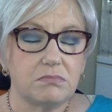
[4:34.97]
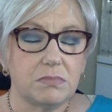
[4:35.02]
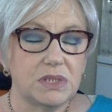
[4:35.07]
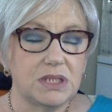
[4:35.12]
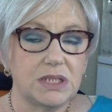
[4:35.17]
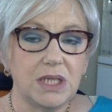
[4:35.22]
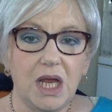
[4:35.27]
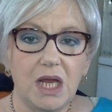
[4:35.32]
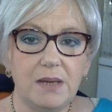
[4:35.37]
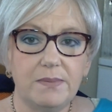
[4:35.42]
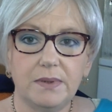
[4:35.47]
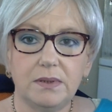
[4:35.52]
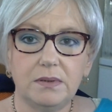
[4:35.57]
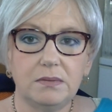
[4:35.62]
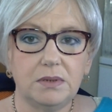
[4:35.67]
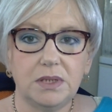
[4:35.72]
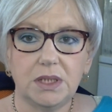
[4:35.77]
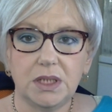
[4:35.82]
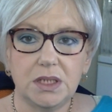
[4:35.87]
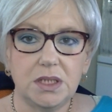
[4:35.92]
table
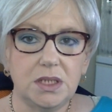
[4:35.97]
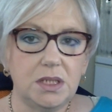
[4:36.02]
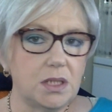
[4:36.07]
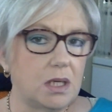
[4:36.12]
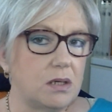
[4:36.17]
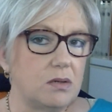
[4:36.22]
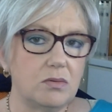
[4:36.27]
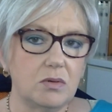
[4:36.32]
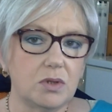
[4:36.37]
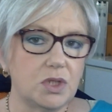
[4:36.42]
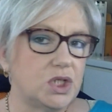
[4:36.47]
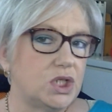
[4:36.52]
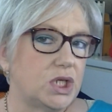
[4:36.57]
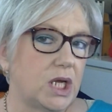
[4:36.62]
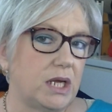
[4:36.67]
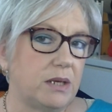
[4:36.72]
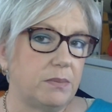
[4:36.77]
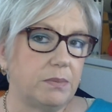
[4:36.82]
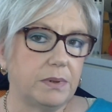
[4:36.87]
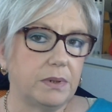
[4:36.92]
with a donut
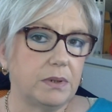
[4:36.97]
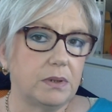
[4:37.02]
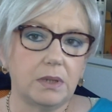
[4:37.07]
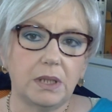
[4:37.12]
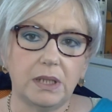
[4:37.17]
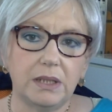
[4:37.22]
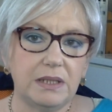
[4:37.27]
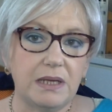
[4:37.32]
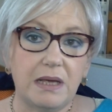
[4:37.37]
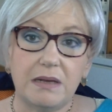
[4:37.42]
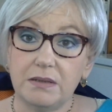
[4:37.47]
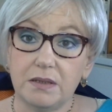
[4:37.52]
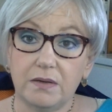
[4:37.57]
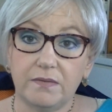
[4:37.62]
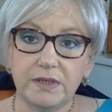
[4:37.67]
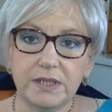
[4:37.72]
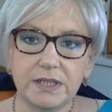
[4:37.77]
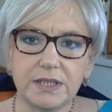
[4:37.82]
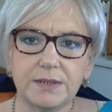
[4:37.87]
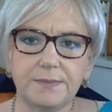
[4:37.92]
shape at the end of
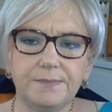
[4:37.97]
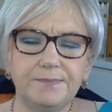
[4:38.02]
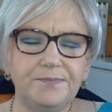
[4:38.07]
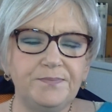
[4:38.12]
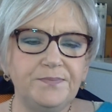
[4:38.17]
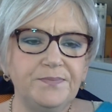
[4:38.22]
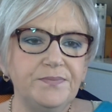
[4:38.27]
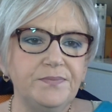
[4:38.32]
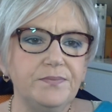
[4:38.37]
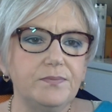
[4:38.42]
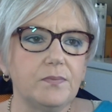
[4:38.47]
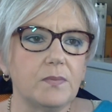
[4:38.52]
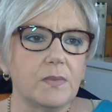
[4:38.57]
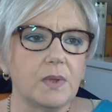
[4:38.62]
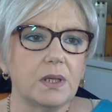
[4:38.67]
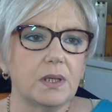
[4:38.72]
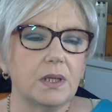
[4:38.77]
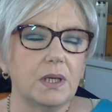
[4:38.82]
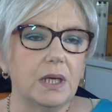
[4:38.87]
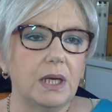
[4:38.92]
it,
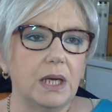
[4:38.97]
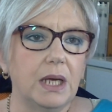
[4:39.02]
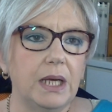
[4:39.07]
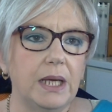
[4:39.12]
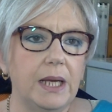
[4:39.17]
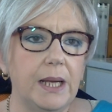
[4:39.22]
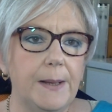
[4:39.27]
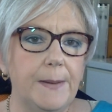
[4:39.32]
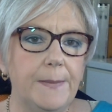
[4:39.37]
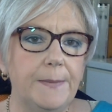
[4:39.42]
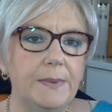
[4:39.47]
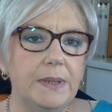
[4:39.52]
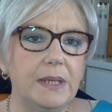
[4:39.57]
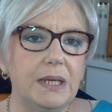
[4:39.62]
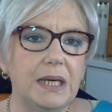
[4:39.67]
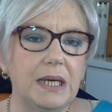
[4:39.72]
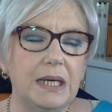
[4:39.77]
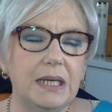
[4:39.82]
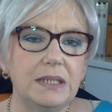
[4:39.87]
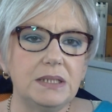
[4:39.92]

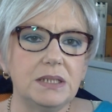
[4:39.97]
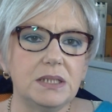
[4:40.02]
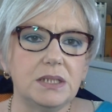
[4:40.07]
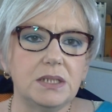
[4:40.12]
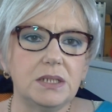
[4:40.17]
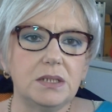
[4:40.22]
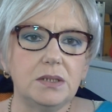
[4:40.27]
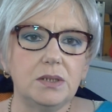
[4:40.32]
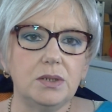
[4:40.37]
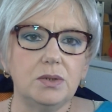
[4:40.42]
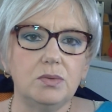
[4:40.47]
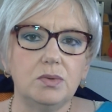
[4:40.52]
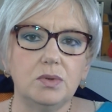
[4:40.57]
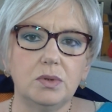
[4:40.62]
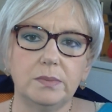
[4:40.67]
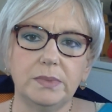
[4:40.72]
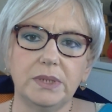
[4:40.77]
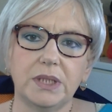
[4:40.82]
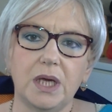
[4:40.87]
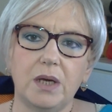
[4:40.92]
and you
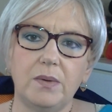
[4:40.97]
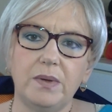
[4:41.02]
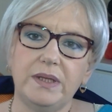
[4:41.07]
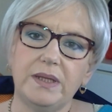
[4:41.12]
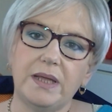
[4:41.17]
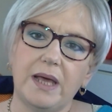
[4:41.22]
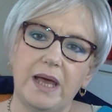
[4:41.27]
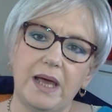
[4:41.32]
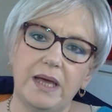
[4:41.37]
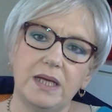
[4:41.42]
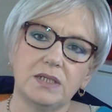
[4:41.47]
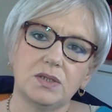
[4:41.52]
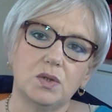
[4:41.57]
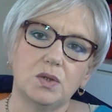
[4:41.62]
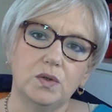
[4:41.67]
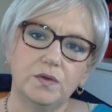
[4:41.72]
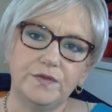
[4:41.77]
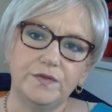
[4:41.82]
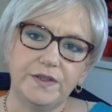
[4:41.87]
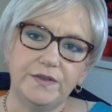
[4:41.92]
normally go either head
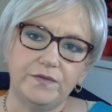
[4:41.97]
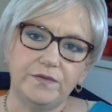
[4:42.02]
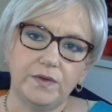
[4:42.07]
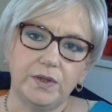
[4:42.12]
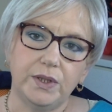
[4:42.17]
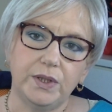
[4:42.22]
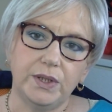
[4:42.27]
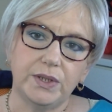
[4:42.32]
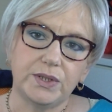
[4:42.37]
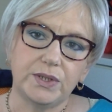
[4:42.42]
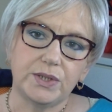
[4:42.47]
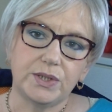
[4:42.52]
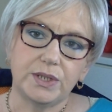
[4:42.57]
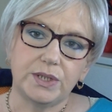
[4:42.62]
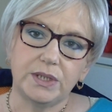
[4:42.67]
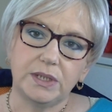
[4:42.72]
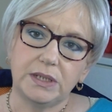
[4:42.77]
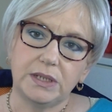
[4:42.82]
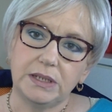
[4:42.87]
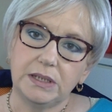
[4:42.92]
or feet
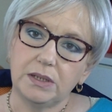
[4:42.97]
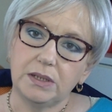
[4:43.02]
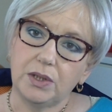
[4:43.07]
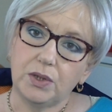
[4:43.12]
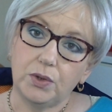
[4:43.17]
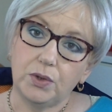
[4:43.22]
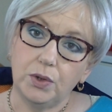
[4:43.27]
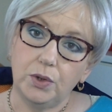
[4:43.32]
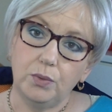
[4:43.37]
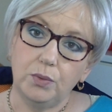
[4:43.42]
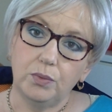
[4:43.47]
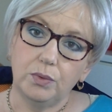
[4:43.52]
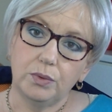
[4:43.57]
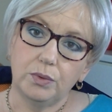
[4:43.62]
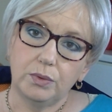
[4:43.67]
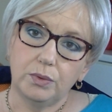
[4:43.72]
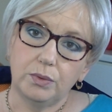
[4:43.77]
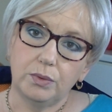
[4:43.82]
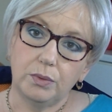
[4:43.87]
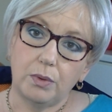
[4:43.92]
first through
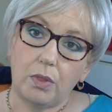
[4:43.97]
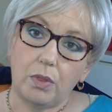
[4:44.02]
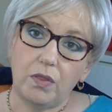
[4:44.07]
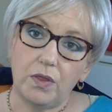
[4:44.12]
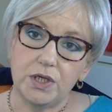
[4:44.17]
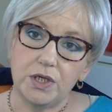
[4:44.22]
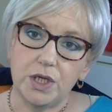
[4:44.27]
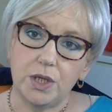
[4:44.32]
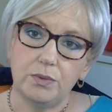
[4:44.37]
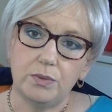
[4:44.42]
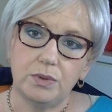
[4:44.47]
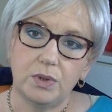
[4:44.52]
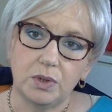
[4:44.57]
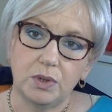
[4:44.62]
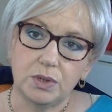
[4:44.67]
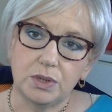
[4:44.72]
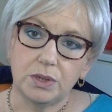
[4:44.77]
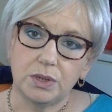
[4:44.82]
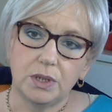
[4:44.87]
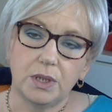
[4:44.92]
the
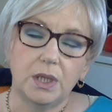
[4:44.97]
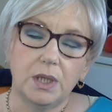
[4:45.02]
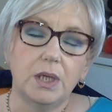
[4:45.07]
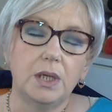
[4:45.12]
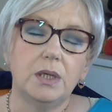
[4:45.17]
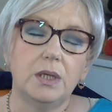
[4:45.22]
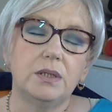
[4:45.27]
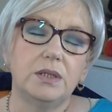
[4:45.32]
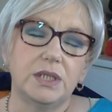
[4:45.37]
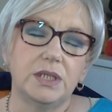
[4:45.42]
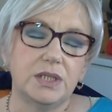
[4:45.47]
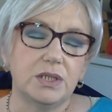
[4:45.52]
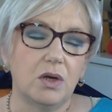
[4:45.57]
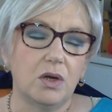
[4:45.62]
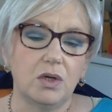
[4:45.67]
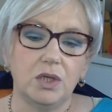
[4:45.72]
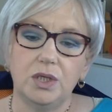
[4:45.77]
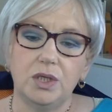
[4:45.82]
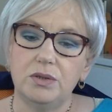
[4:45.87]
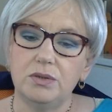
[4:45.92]
donut. There's
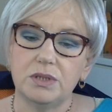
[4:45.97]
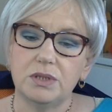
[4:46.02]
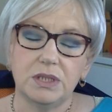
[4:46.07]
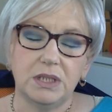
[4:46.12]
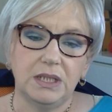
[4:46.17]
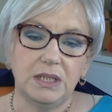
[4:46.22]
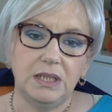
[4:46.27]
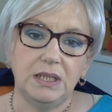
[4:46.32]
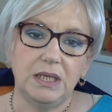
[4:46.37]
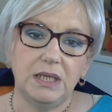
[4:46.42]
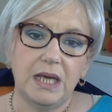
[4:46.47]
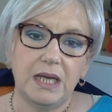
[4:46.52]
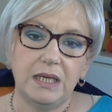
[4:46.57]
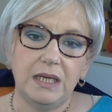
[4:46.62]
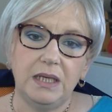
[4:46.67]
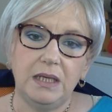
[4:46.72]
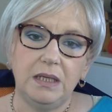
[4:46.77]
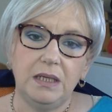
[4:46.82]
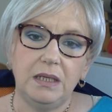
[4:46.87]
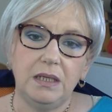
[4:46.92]
not usually
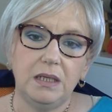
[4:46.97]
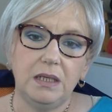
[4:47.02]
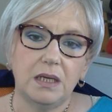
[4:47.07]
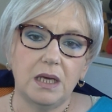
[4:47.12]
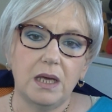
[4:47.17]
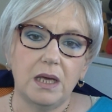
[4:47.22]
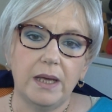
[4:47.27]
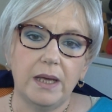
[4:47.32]
any